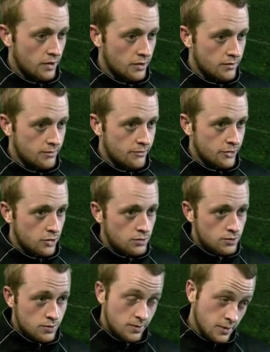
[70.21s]
a
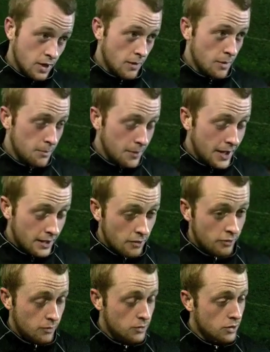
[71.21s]
few coming back,
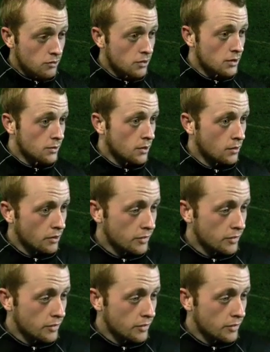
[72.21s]
I think we'll do really well.